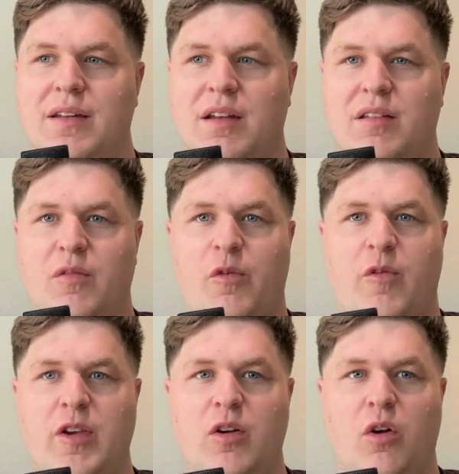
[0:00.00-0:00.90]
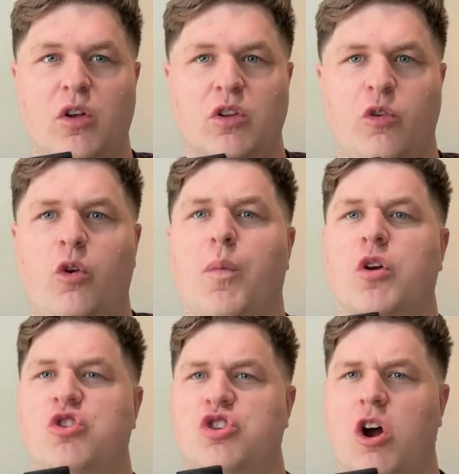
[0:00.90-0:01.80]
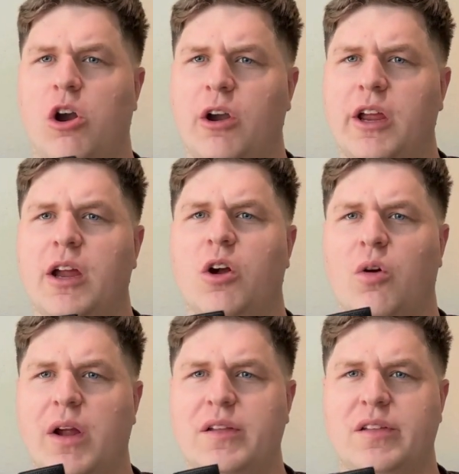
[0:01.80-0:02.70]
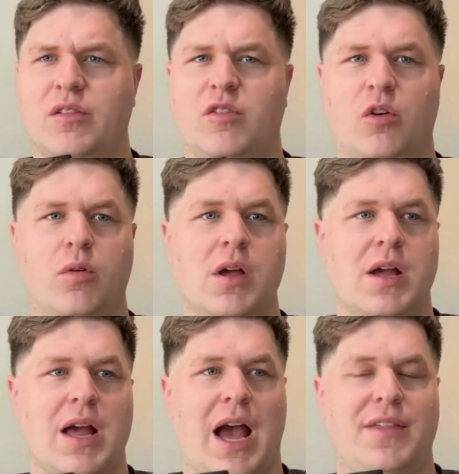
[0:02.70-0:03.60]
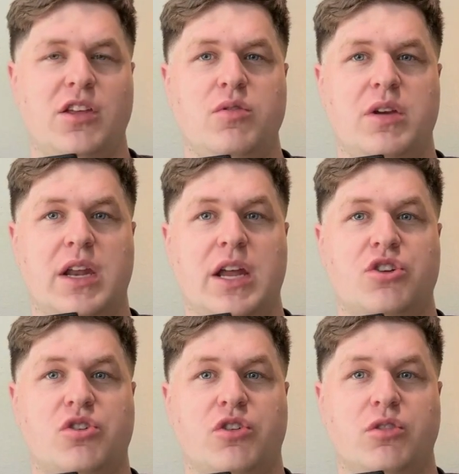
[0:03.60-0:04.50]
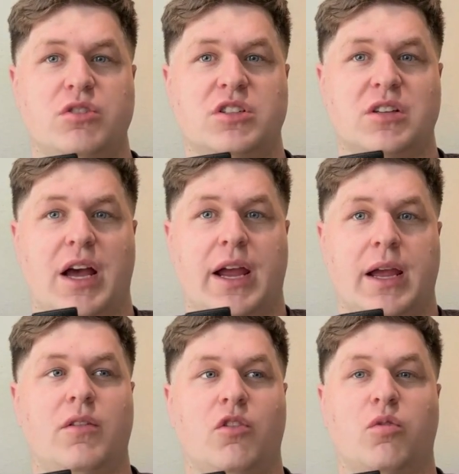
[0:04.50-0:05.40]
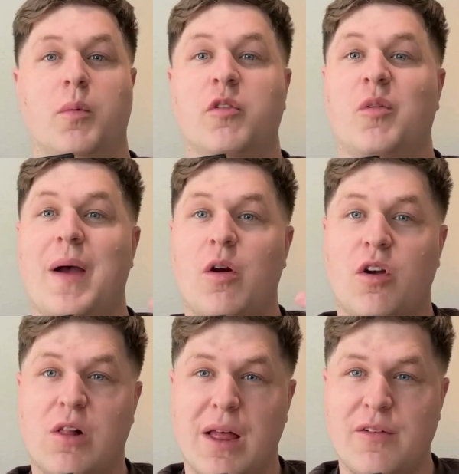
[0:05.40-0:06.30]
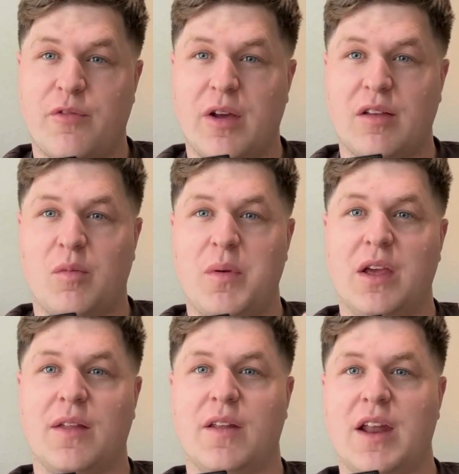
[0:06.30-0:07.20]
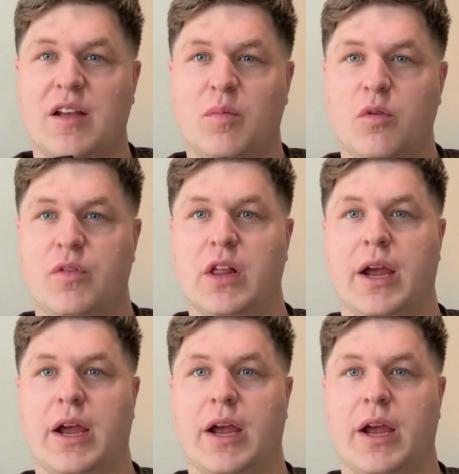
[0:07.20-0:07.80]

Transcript: It doesn't feel super jarring and crazy. So I think you can introduce, like, there's rumors about Clayface being in the next movie.